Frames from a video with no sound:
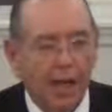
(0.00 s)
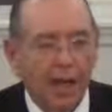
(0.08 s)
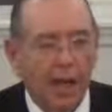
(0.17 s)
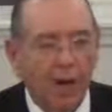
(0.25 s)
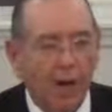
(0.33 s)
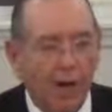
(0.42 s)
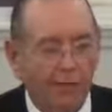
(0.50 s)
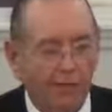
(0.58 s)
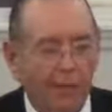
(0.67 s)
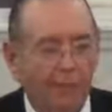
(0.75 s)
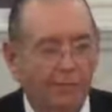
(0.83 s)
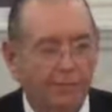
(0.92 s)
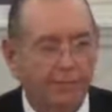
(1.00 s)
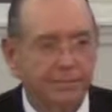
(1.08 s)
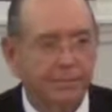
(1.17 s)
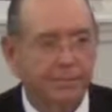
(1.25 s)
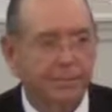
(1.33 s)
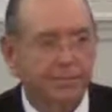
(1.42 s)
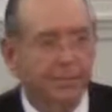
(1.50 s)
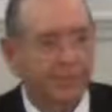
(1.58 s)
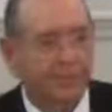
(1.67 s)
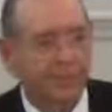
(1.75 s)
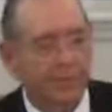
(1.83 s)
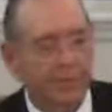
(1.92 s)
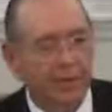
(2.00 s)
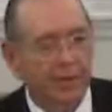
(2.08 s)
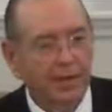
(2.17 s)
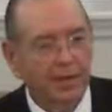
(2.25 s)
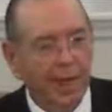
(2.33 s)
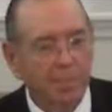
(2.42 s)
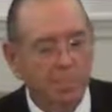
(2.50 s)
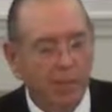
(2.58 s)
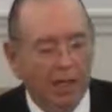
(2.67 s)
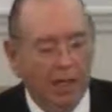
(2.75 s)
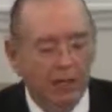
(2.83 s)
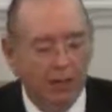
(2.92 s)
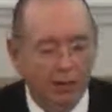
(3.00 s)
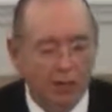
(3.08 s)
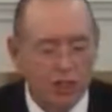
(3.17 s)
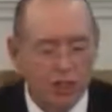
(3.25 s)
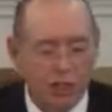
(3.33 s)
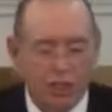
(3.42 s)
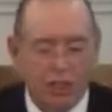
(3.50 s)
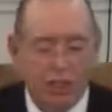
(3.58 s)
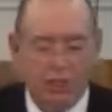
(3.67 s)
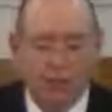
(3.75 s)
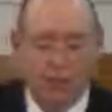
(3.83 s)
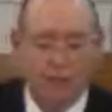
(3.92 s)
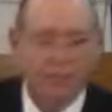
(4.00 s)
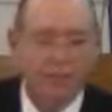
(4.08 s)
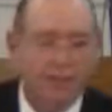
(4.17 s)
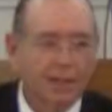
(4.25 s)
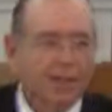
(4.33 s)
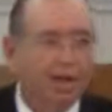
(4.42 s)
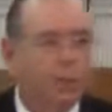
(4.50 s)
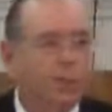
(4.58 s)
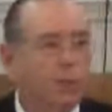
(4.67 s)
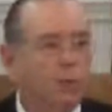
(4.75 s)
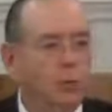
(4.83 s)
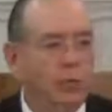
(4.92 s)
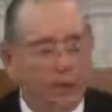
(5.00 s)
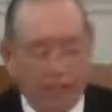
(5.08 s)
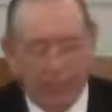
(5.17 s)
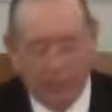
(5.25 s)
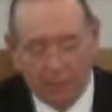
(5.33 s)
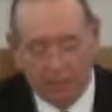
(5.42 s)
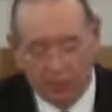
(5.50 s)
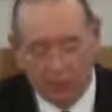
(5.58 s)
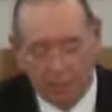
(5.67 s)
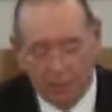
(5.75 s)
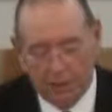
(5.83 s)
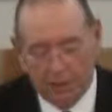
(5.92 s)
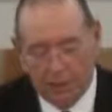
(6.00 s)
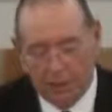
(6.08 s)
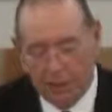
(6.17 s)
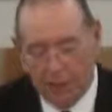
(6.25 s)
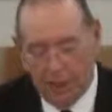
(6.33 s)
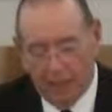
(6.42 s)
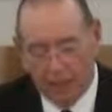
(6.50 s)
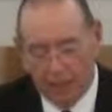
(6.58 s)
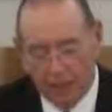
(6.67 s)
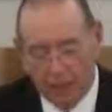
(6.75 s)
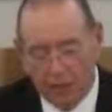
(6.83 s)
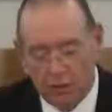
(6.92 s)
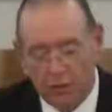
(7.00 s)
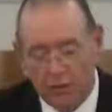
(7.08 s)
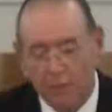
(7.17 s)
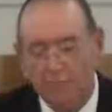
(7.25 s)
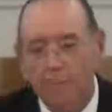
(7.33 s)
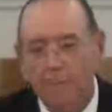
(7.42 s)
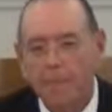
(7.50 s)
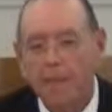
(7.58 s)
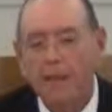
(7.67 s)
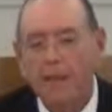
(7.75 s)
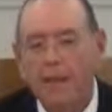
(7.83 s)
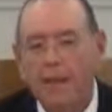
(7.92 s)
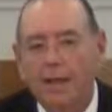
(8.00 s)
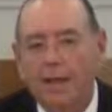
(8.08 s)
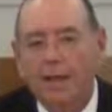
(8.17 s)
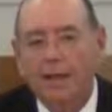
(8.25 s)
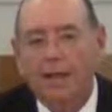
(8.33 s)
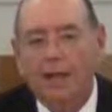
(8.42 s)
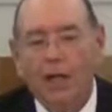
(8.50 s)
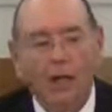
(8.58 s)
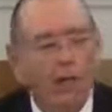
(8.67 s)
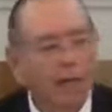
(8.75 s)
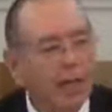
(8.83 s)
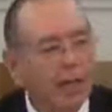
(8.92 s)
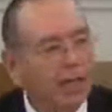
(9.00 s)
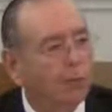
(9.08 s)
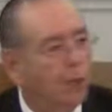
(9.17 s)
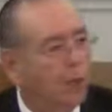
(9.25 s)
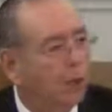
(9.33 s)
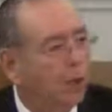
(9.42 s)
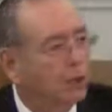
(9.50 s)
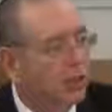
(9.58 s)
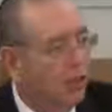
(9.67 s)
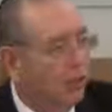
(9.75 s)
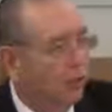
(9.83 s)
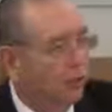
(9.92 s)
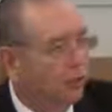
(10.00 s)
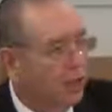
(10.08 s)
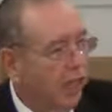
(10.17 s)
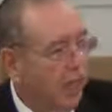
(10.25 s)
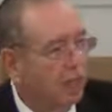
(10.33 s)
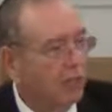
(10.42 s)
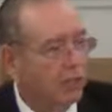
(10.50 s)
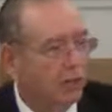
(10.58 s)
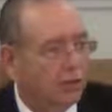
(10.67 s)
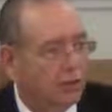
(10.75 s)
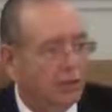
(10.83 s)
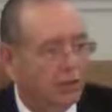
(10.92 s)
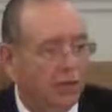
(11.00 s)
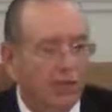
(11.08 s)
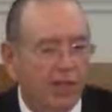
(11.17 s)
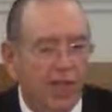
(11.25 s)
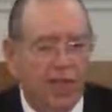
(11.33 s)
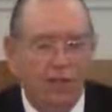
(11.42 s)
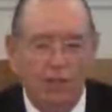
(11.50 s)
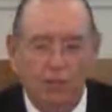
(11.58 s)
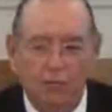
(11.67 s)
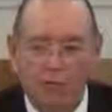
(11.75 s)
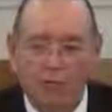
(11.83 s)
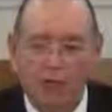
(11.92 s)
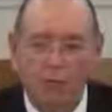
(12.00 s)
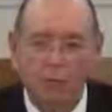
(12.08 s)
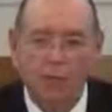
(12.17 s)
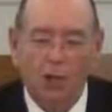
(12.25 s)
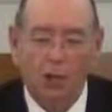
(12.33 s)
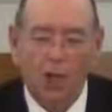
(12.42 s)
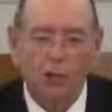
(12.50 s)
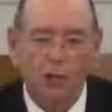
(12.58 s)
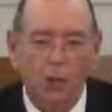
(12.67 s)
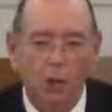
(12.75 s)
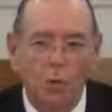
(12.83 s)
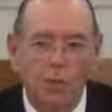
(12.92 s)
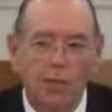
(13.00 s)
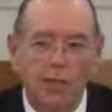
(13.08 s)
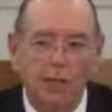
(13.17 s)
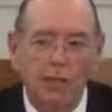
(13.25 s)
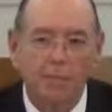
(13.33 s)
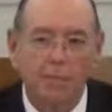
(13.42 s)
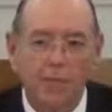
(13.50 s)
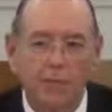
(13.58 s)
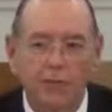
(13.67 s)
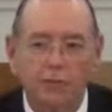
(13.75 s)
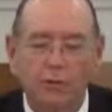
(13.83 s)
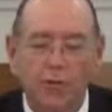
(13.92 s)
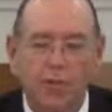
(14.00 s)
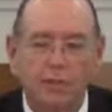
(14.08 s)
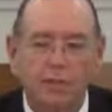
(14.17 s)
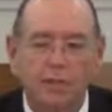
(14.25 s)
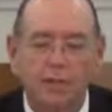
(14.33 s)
However, that military genius, coupled with his political ambitions, not only made him one of the most colorful characters of the ancient world, but also made him a threat